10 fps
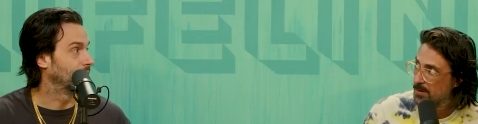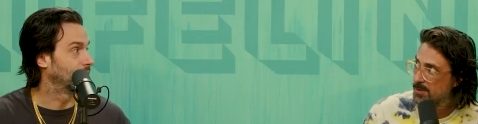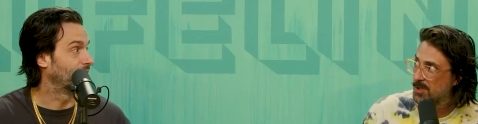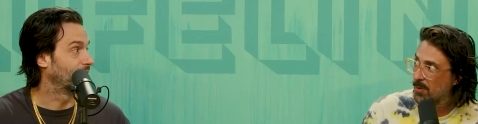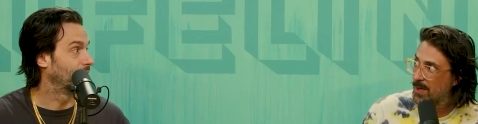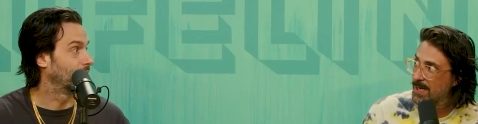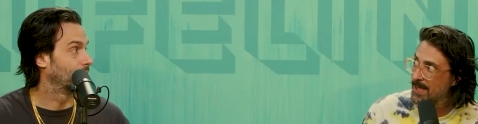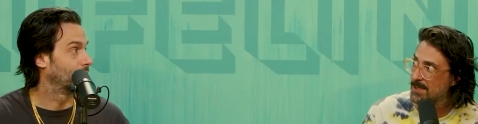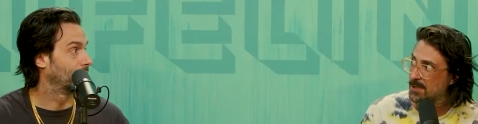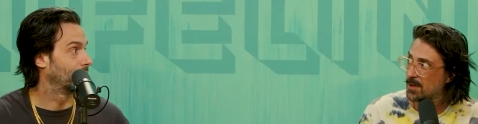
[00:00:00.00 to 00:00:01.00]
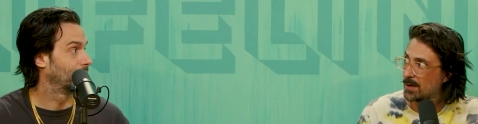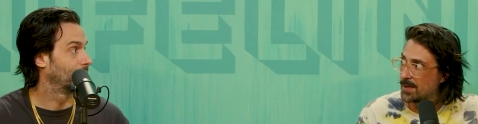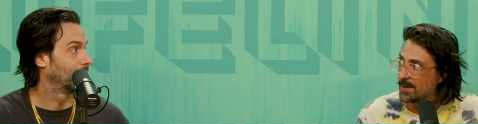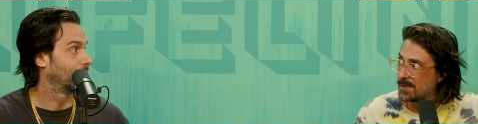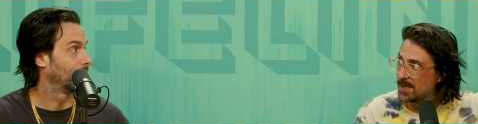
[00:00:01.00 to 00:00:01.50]
Speaker 1: so I, he needs to talk
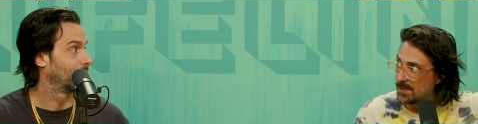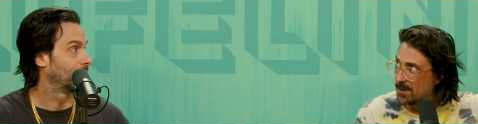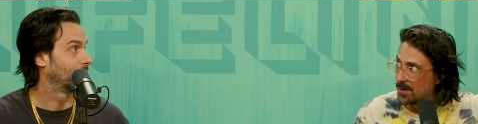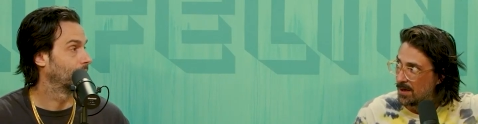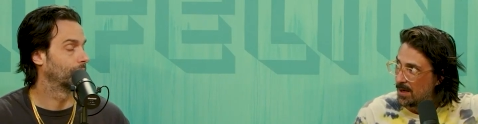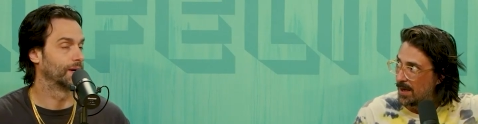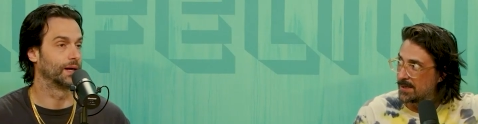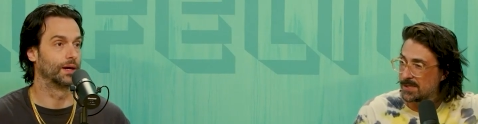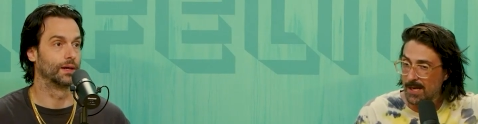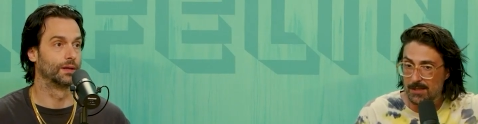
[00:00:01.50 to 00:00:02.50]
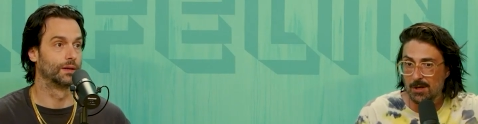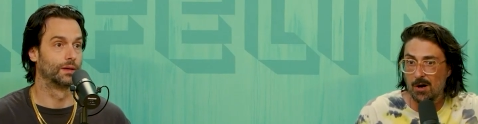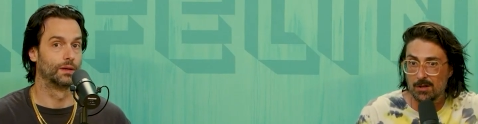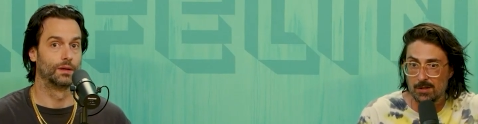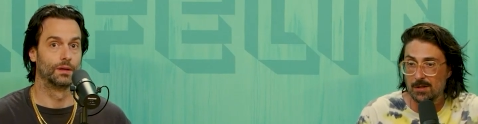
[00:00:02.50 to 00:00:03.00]
to the sister oh and God. say
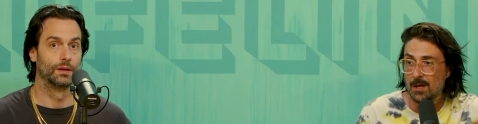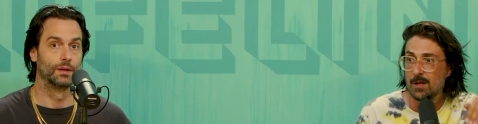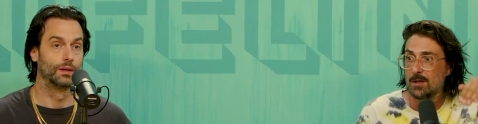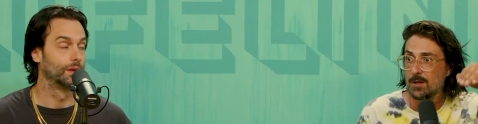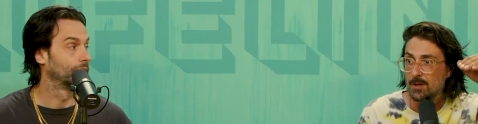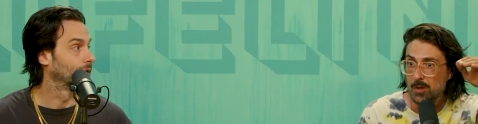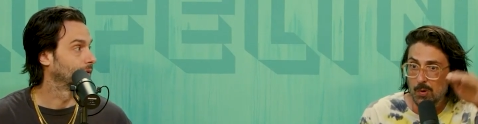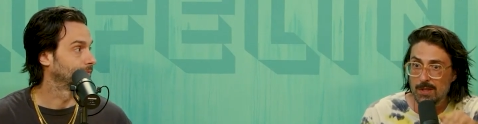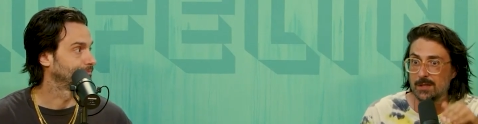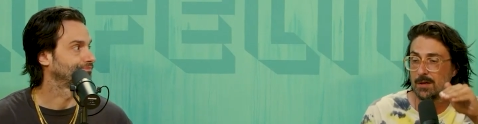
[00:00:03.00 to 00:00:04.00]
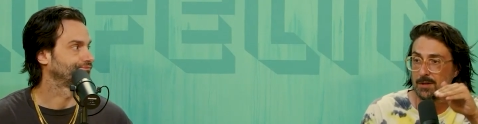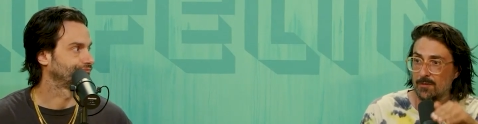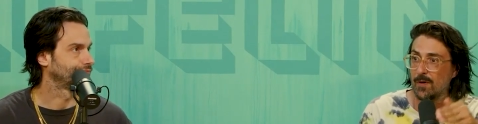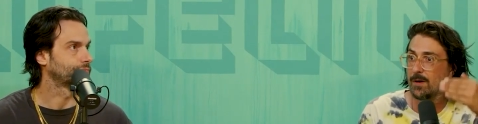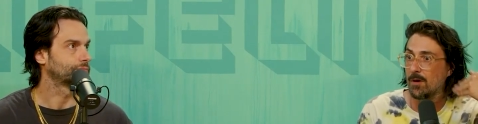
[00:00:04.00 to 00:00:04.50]
talk you need to talk to your
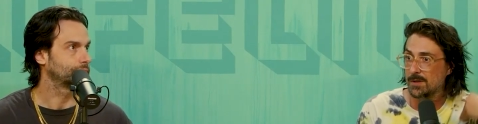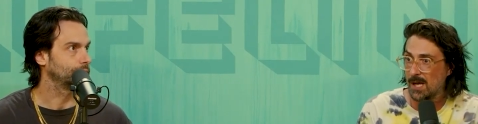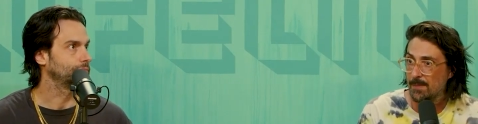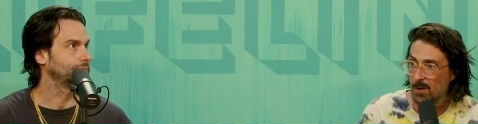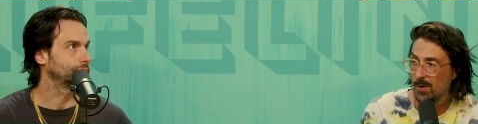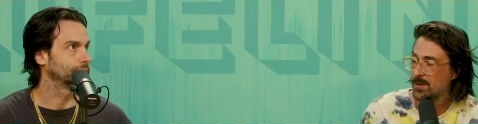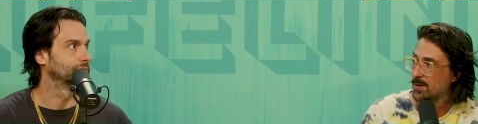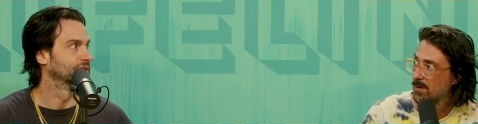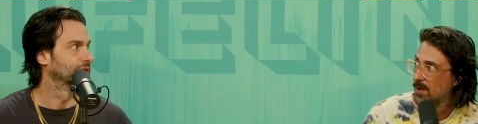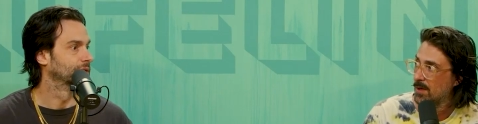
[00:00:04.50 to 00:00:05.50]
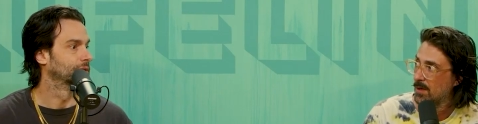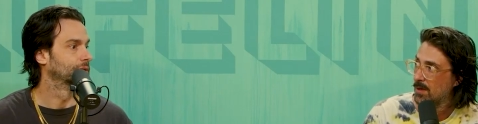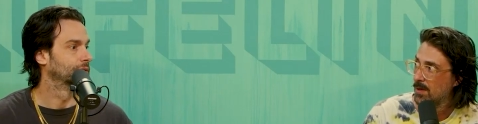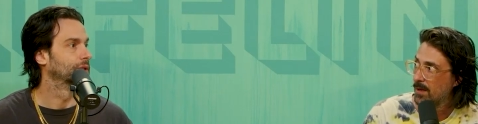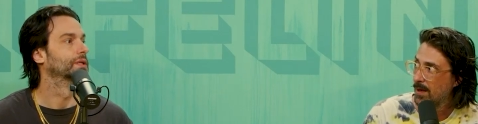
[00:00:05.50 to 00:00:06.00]
friend or else I'm going to.
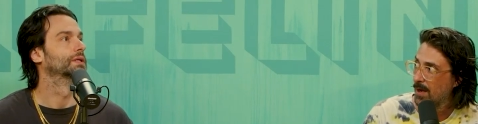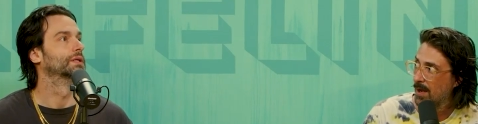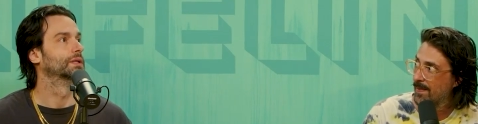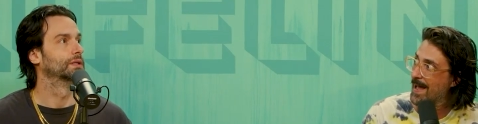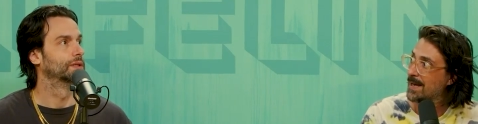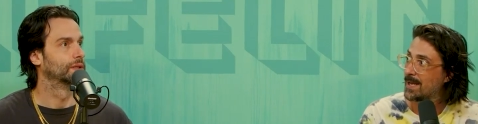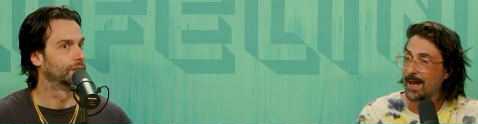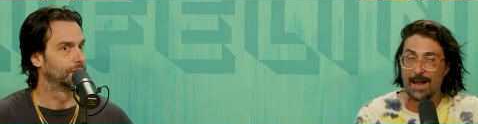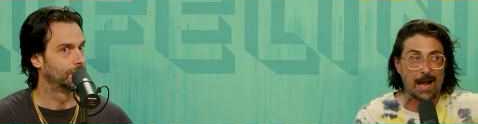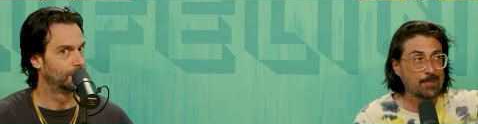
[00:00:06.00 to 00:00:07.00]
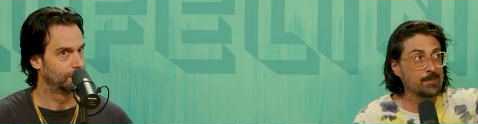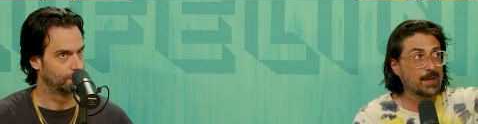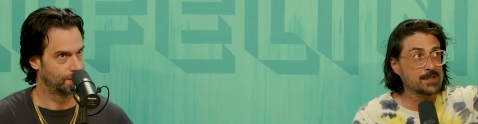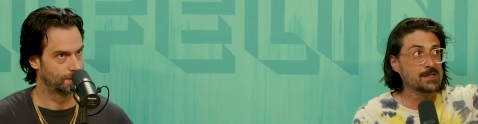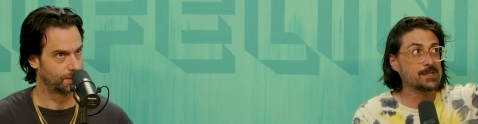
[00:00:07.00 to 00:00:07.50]
And that can't happen
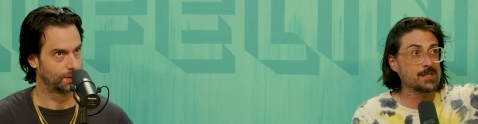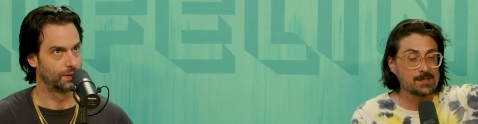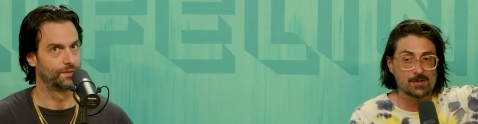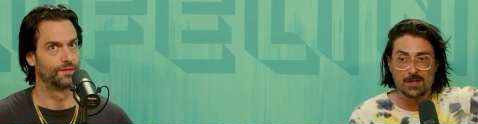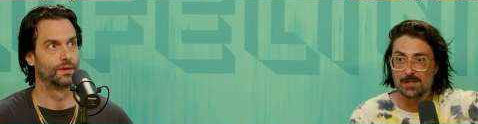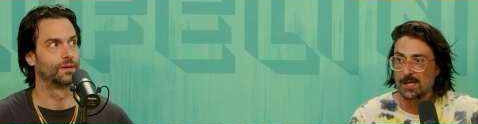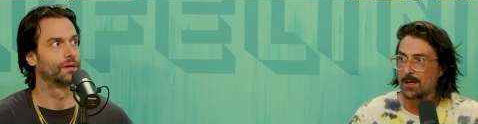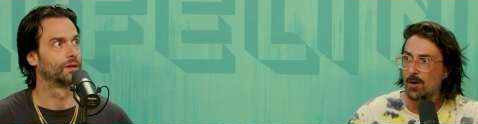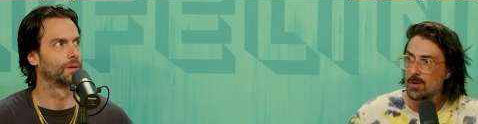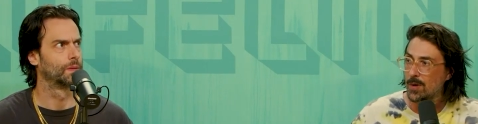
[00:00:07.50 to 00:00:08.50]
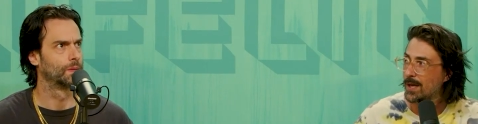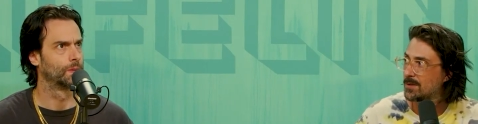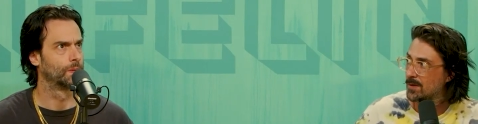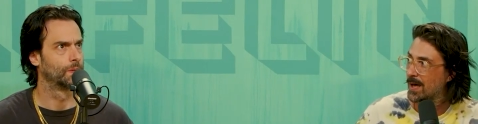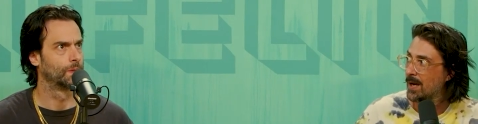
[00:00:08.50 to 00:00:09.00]
because the sister's going to say, no, you can't
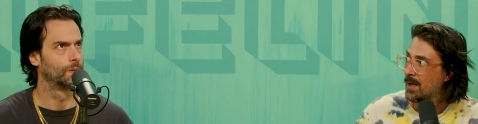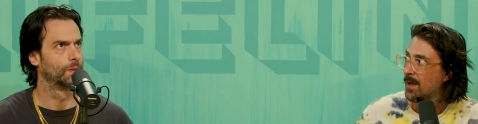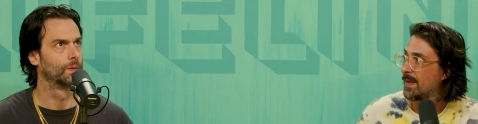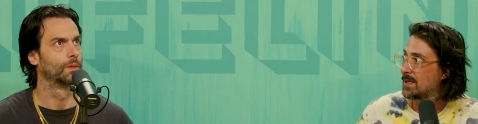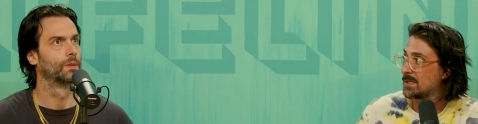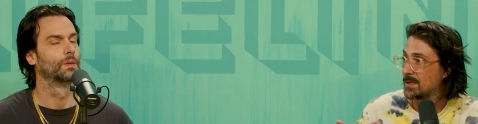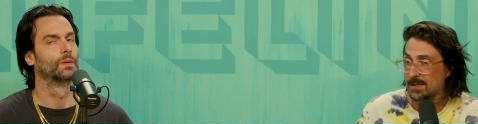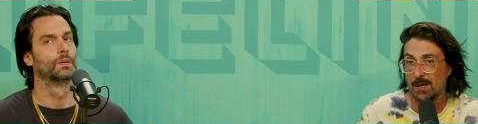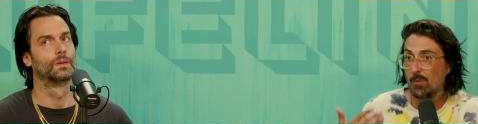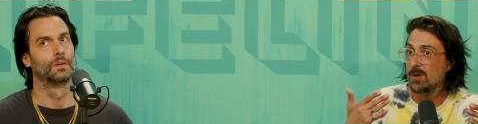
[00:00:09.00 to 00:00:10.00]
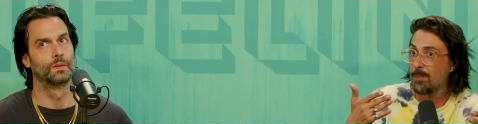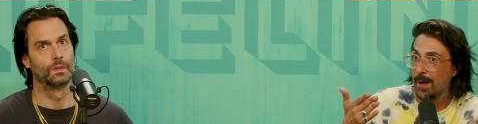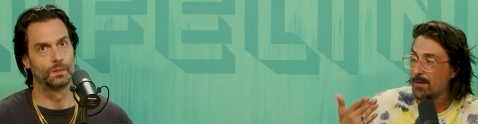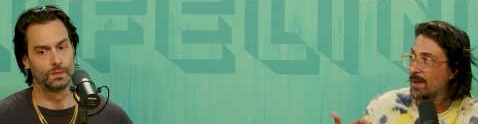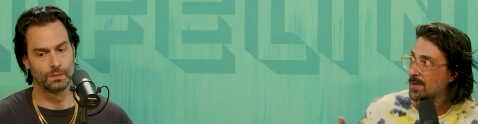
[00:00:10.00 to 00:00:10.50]
do that. And he's going to say, well, you
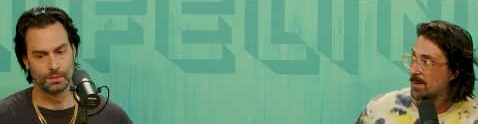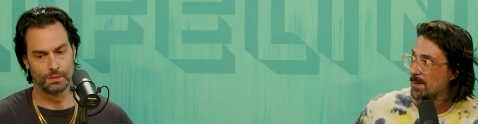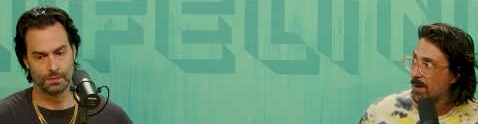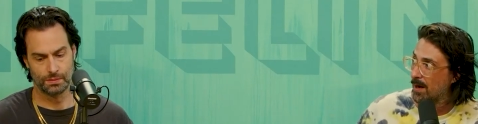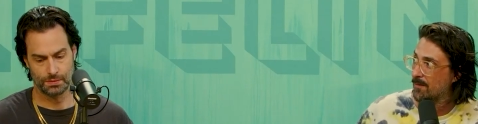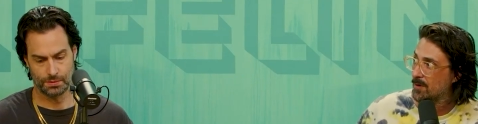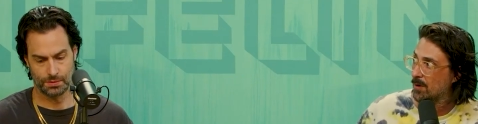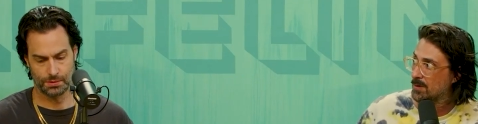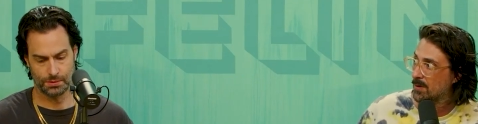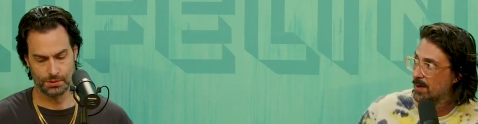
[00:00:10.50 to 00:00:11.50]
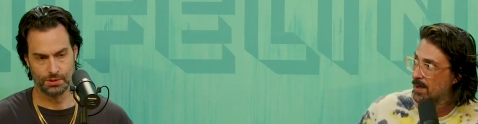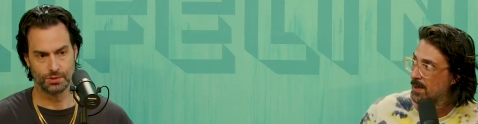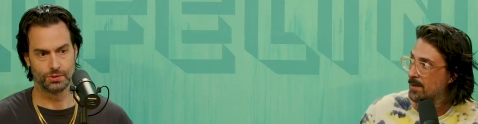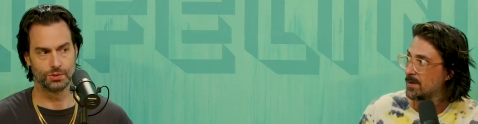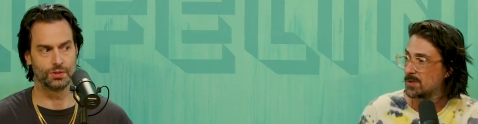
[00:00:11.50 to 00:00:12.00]
better then because I'm going to if you don't do it.
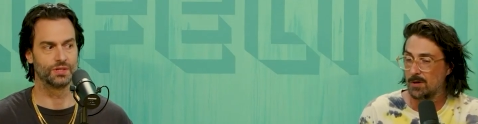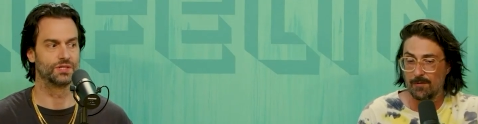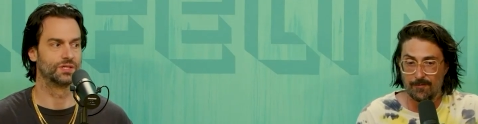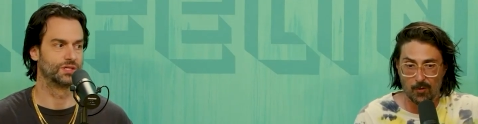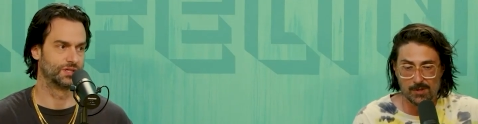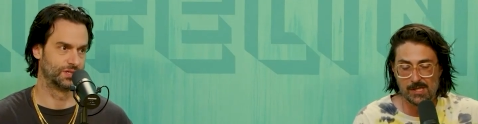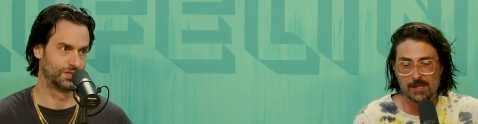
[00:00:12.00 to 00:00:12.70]
So, so you're forcing the